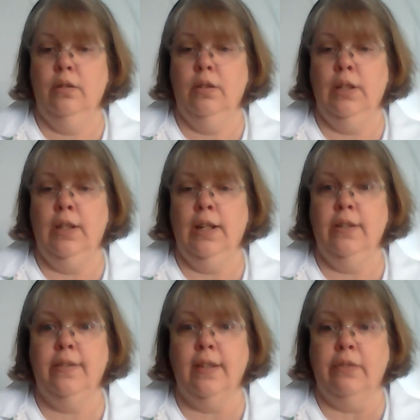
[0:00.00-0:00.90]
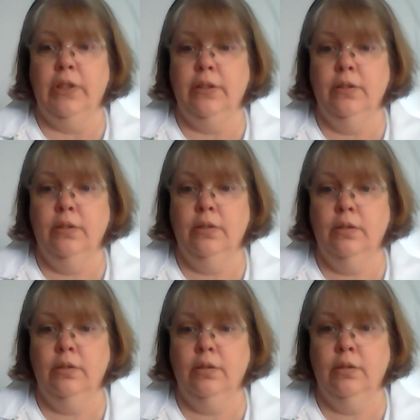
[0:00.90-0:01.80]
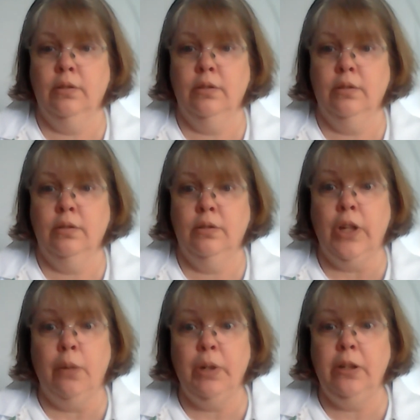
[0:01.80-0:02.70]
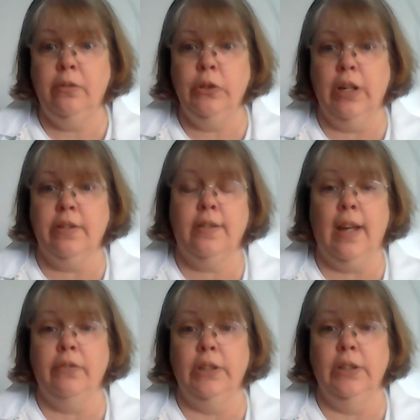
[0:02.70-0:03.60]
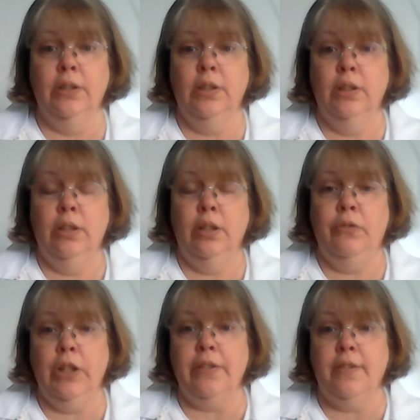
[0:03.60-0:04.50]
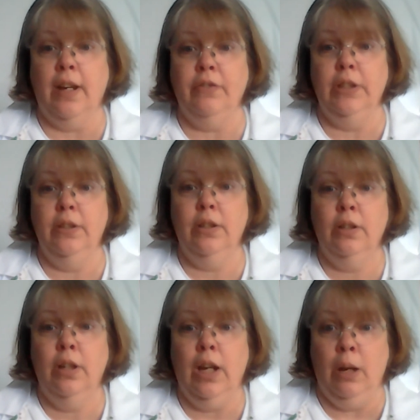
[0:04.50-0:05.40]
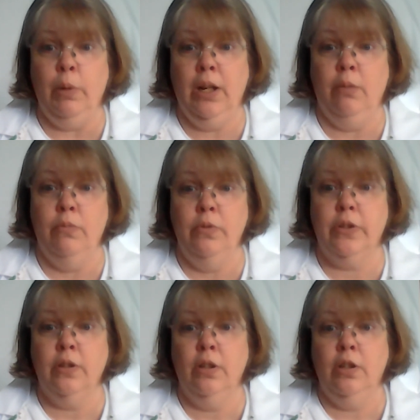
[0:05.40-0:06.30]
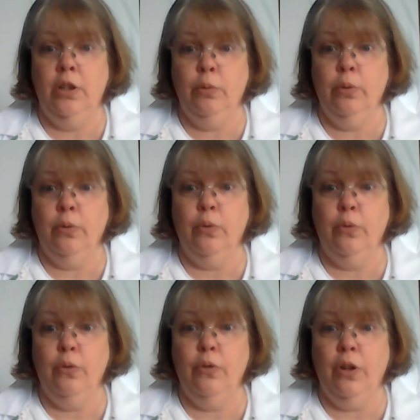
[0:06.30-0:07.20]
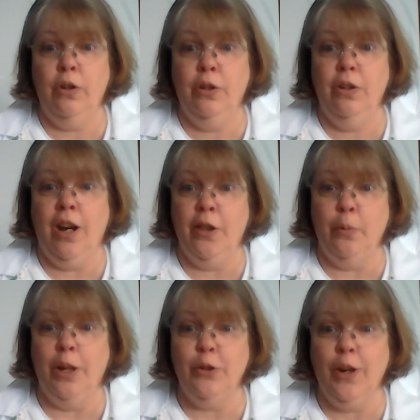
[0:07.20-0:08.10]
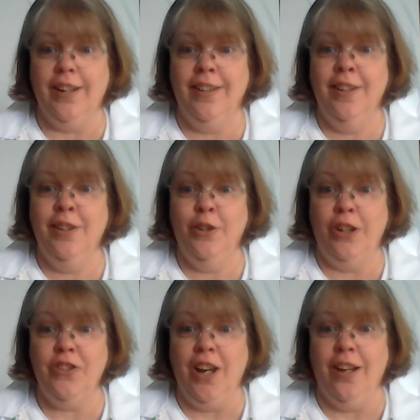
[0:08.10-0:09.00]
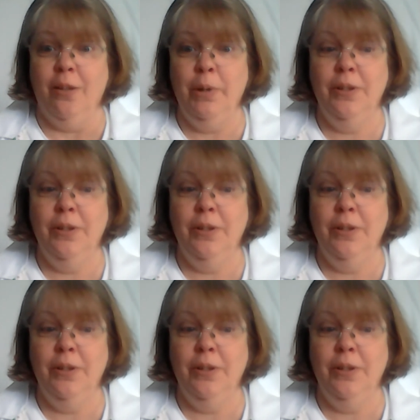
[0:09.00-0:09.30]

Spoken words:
And that is 7. So how many of you guessed 7? If you guessed 7 M&Ms, you were on the right track. Great job.